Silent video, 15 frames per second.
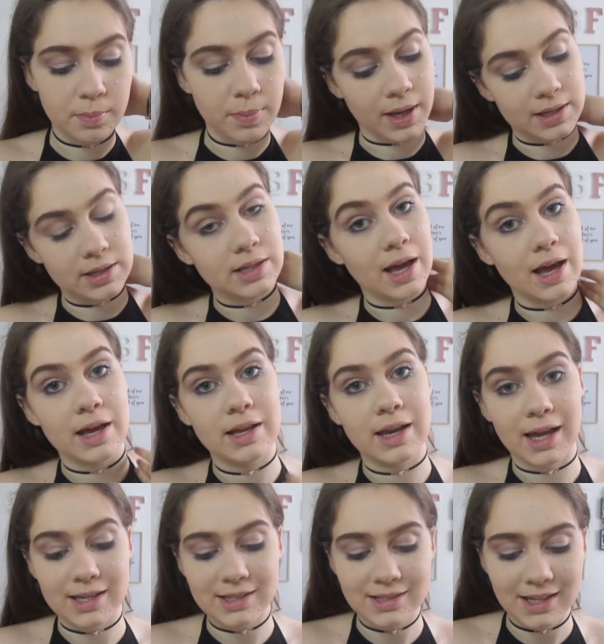But
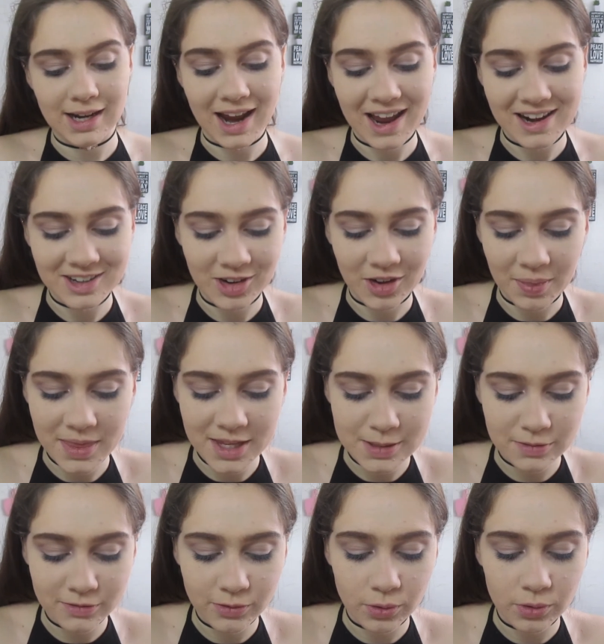like I said, I hadn't got these
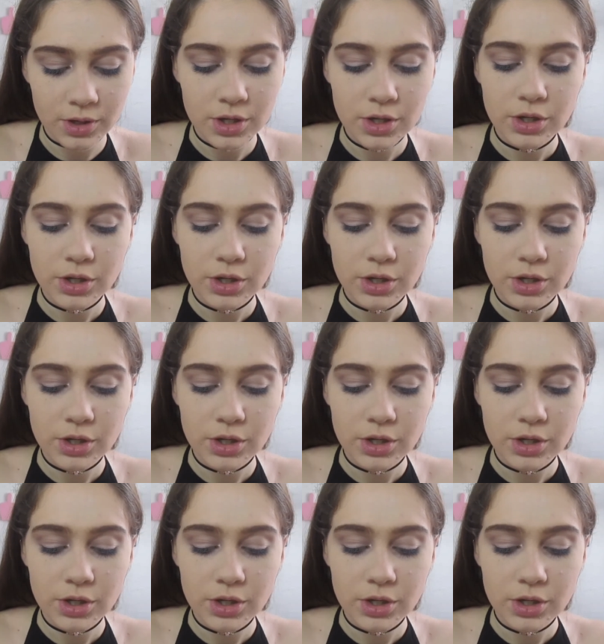before.